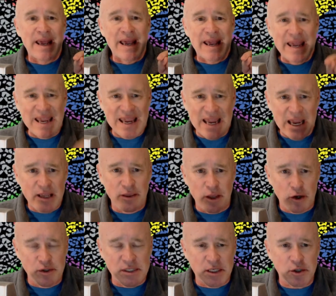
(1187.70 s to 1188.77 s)
He hid
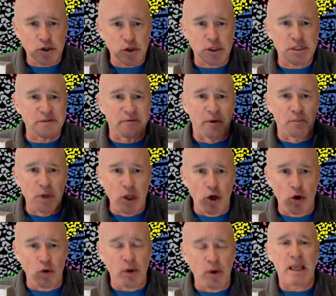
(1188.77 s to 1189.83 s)
those interests from
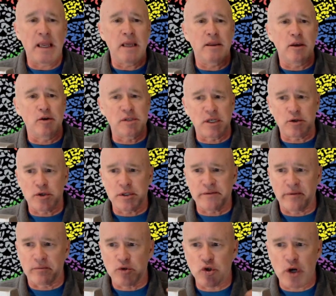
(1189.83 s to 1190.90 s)
you. He hid those interests
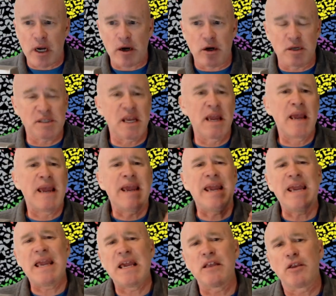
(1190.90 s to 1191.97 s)
from truckers.
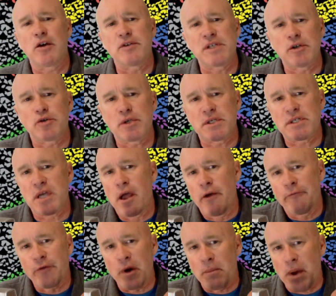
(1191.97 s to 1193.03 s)
He hid those interests
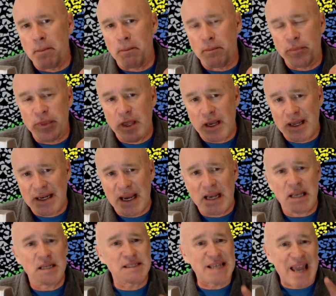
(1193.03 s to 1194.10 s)
from the
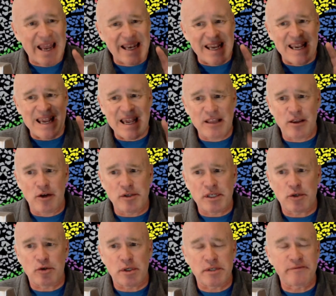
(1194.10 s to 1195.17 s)
Canadians, and he hid those
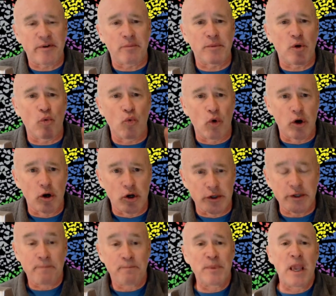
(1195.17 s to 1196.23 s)
interests from the
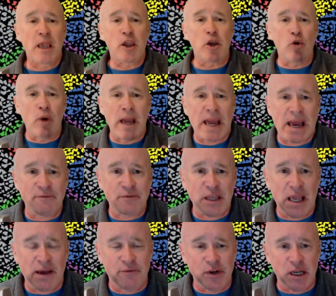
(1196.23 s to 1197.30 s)
world. You have
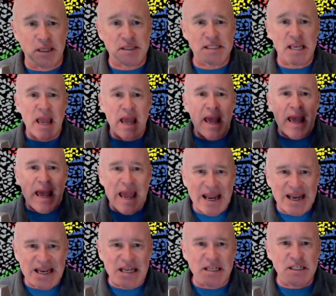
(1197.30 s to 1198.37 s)
the evidence.
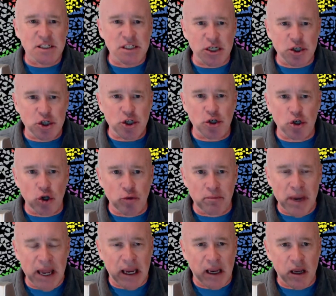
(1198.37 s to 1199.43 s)
Any decision you
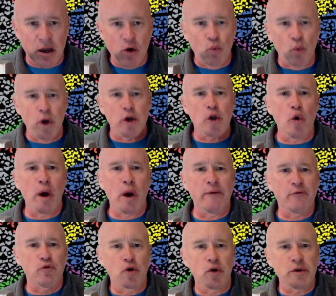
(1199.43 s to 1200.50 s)
make where you
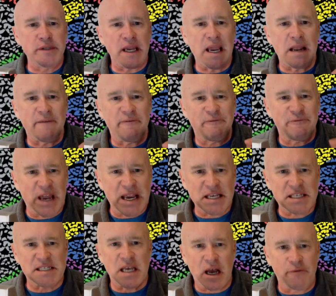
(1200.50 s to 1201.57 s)
have ruled in
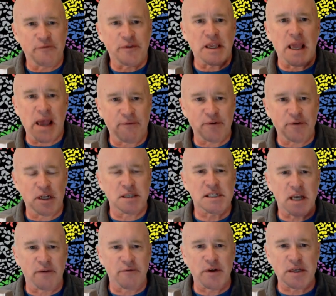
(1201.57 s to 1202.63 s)
face of the evidence
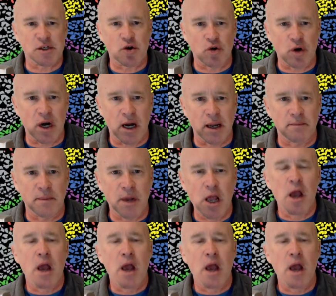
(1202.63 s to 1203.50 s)
of his crime